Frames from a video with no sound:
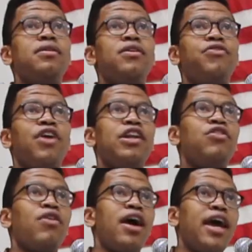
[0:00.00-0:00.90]
Freddie
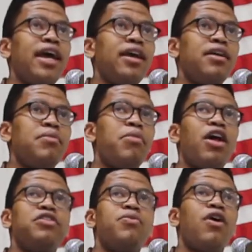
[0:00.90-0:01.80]
Gray,
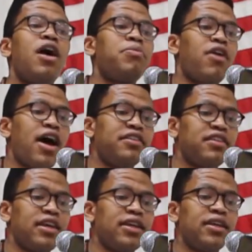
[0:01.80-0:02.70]
Baltimore
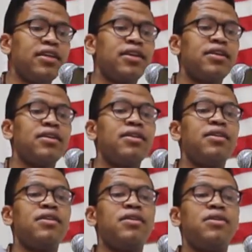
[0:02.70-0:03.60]
uprising.
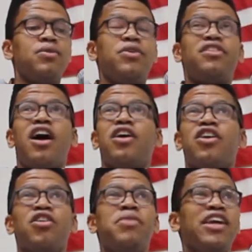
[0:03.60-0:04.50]
We saw a
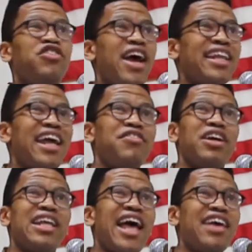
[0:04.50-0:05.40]
girl being dragged out of
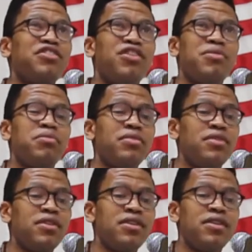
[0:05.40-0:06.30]
her classroom.
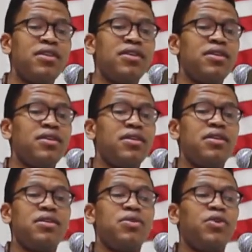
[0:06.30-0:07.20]

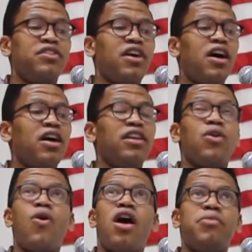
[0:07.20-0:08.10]
We saw
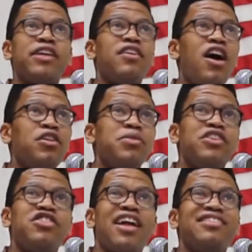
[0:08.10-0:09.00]
Laquan McDonald
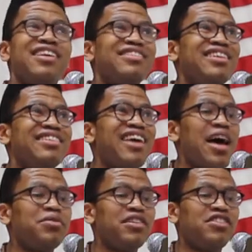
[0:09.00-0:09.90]
being shot 16 times in